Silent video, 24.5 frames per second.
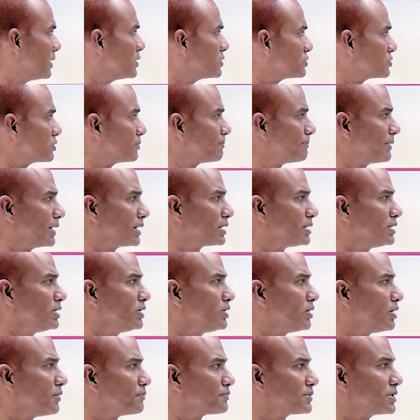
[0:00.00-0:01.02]
So pick
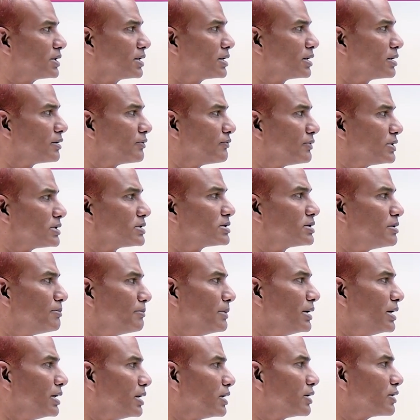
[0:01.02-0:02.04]
the option in which the
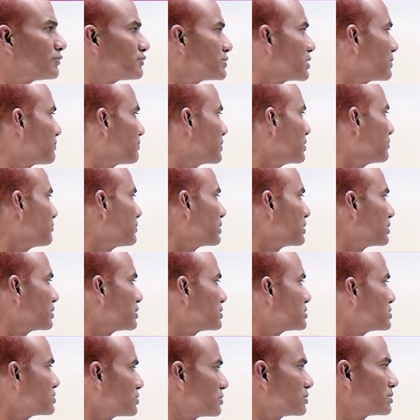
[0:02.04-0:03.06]
meaning of supplement
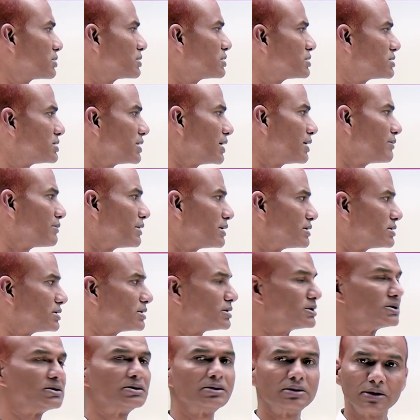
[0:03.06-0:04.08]
is not the same as
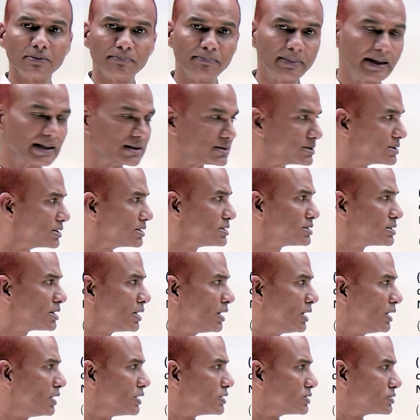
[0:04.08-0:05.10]
it is in the passage.
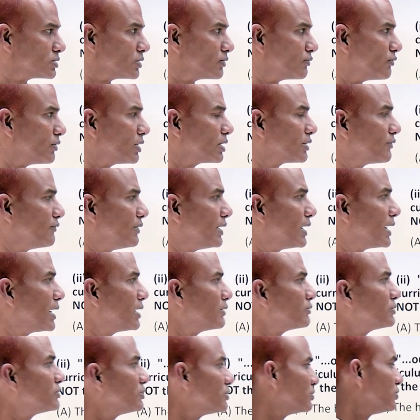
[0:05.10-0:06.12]
So what we
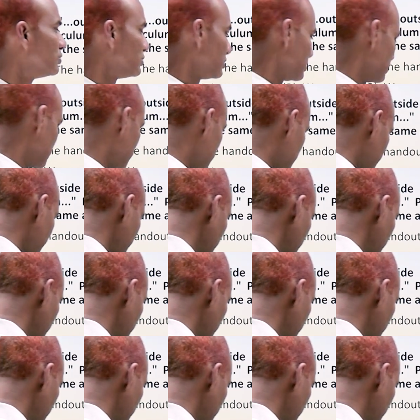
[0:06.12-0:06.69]
have to do is